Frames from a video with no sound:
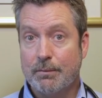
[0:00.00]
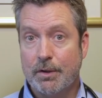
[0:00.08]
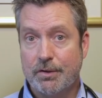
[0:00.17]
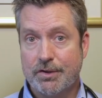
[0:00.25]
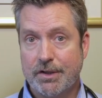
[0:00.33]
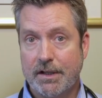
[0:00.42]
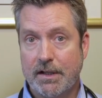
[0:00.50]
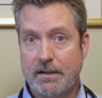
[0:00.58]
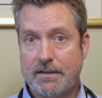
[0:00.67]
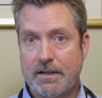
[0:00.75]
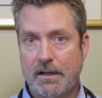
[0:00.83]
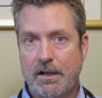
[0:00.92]

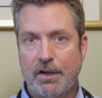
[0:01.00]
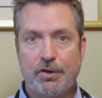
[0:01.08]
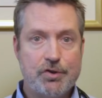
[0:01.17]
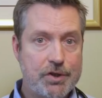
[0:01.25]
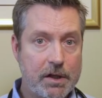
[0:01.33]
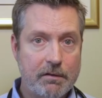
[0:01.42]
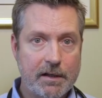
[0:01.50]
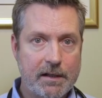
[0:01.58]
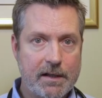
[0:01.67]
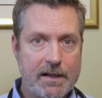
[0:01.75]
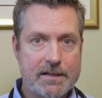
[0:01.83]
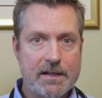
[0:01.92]
motions,
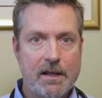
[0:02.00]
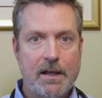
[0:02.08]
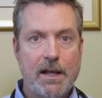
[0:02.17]
jitteriness.